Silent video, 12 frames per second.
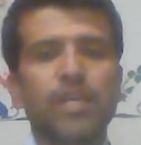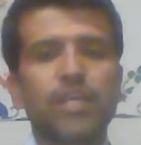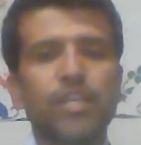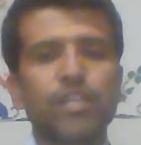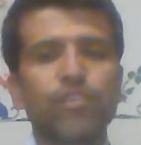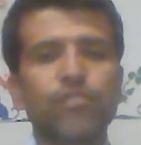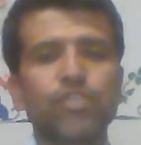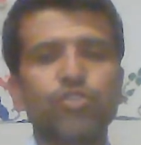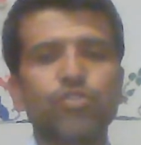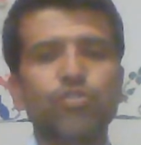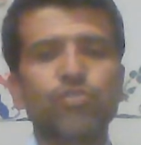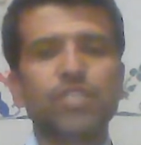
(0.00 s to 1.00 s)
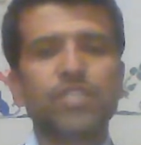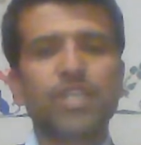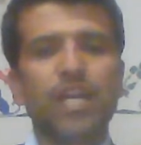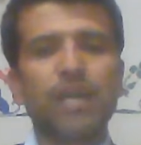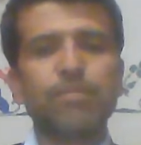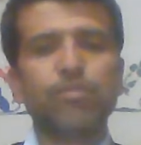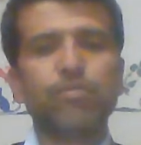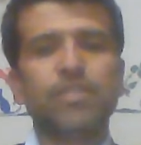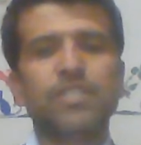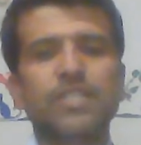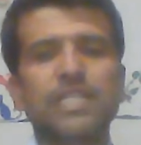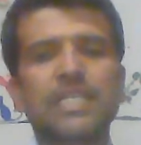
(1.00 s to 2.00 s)
in which you describe your
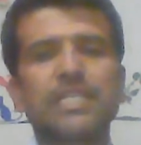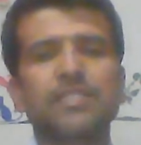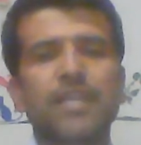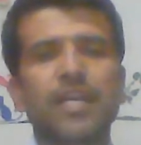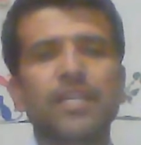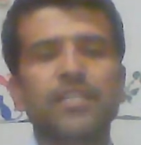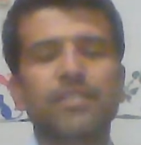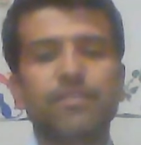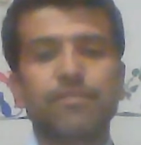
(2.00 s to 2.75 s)
study cited.